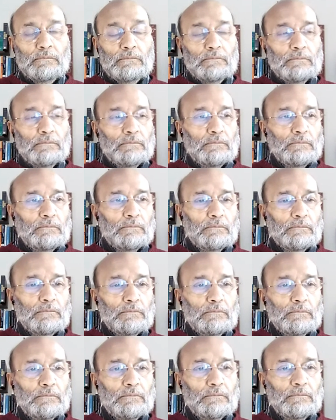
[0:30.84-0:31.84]

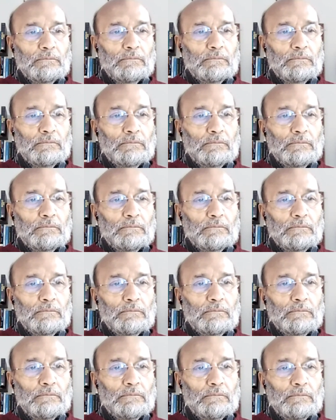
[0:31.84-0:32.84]

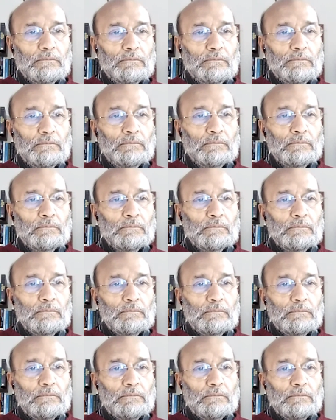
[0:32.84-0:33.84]

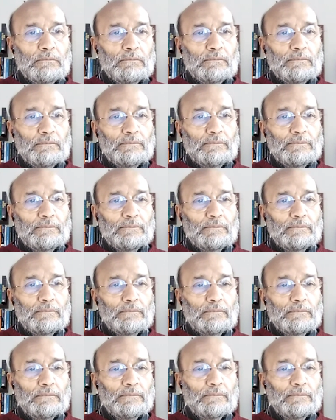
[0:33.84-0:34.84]
No words are spoken by the person on screen.